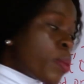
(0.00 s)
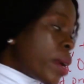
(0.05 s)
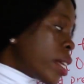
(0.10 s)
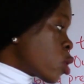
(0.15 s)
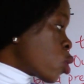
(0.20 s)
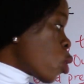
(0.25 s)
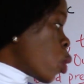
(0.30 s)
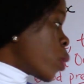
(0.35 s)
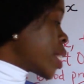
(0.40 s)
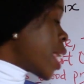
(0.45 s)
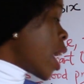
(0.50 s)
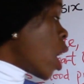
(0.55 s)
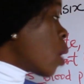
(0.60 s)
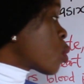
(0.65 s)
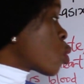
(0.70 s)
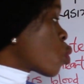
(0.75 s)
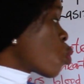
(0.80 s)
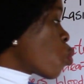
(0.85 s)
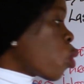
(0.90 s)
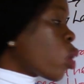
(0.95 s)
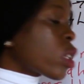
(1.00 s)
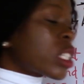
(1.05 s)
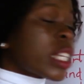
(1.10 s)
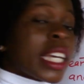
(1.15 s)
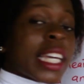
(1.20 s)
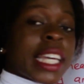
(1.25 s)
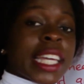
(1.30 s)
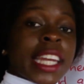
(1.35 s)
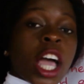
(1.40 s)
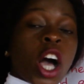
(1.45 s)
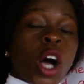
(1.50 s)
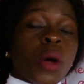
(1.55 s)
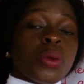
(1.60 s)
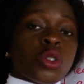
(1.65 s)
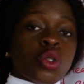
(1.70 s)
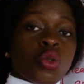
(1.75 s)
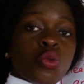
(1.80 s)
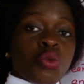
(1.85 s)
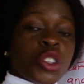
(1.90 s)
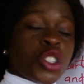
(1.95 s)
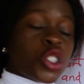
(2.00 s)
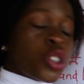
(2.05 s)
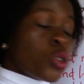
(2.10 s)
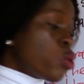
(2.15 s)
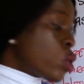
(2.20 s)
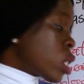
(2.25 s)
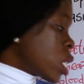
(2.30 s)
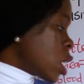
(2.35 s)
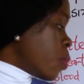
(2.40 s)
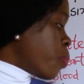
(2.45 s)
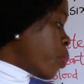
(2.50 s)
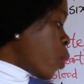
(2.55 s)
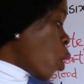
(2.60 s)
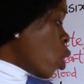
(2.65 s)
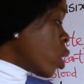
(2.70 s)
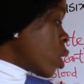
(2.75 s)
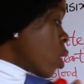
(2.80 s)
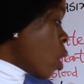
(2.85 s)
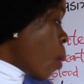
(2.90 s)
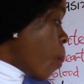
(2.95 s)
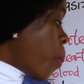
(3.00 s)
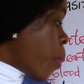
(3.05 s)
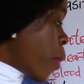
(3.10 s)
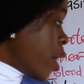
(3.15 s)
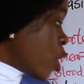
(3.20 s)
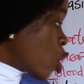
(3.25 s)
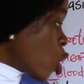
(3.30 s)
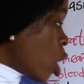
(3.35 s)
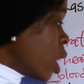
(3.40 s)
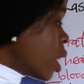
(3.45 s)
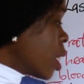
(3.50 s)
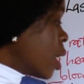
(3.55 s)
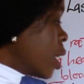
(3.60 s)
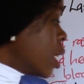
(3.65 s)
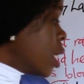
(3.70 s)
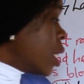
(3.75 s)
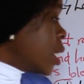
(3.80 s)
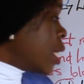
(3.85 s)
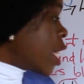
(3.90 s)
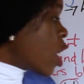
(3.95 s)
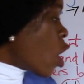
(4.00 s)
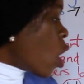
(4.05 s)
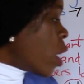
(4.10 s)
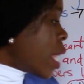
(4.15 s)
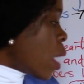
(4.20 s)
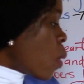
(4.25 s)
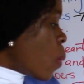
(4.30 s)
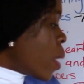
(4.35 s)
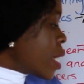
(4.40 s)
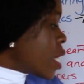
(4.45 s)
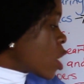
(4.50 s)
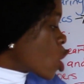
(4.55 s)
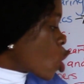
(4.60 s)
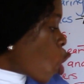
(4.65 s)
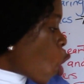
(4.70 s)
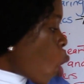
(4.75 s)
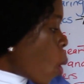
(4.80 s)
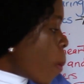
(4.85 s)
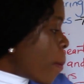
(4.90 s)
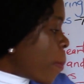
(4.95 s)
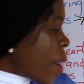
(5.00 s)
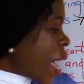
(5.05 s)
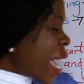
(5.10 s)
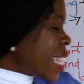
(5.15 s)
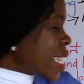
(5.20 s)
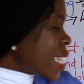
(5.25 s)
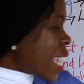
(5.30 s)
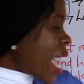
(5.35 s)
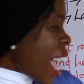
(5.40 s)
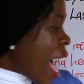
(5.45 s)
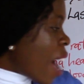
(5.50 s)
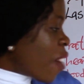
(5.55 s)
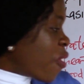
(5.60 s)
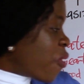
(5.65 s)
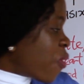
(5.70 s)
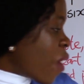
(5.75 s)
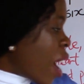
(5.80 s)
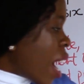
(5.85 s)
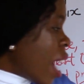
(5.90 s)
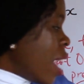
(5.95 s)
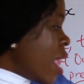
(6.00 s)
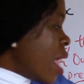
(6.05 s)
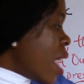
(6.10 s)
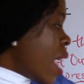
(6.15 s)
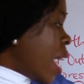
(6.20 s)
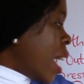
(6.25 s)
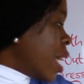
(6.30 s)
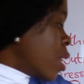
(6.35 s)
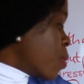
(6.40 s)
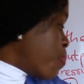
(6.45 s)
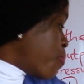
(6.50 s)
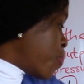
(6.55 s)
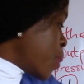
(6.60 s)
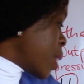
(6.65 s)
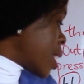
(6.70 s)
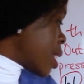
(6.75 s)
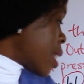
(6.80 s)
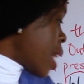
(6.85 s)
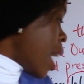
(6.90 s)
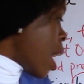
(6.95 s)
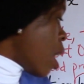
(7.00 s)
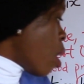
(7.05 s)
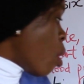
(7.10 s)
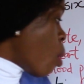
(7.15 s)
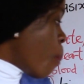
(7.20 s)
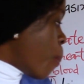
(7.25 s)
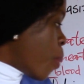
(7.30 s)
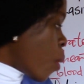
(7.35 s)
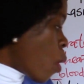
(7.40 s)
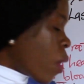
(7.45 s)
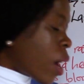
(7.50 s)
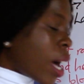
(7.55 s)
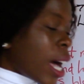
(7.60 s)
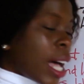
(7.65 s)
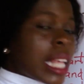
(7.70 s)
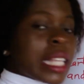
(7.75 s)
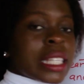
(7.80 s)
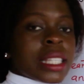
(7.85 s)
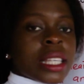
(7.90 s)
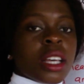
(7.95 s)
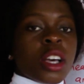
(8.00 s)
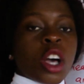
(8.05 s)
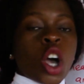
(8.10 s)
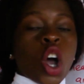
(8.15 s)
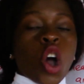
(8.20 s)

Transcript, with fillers: So it helps to what? It helps to reduce blood pressure. Then the other one is combined alpha and beta blockers.